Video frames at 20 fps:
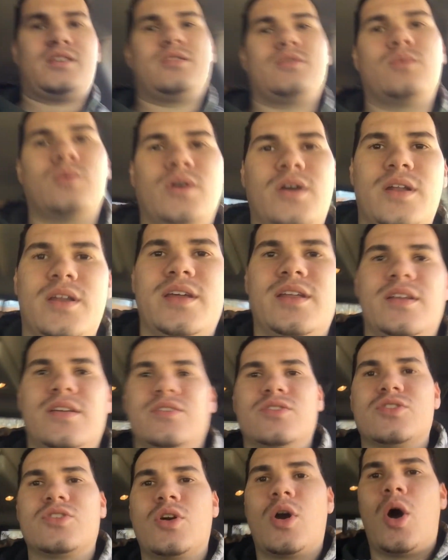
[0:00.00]
you what, it
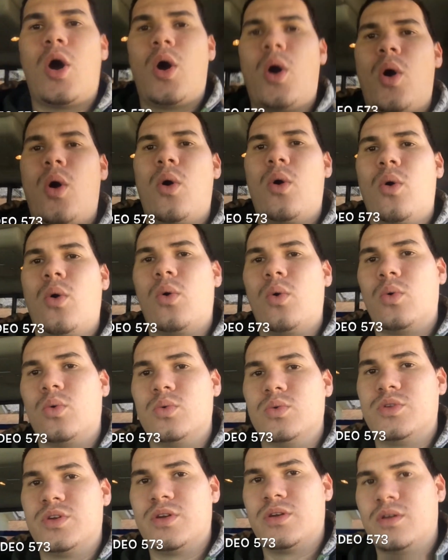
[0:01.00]
is
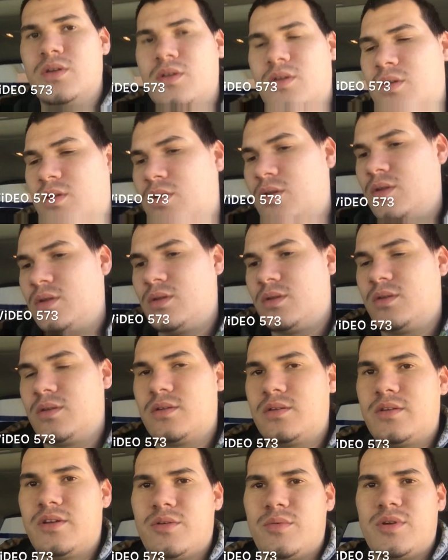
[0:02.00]
cold.
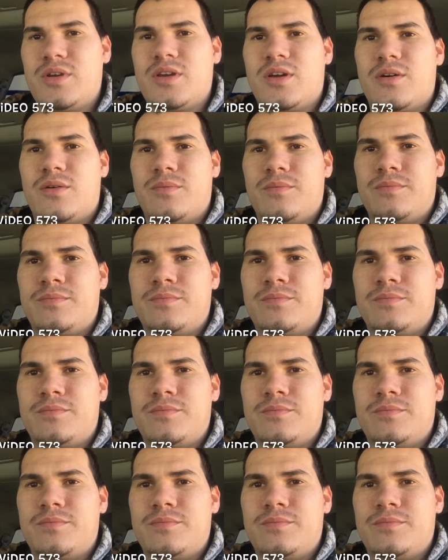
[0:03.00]
Here we go.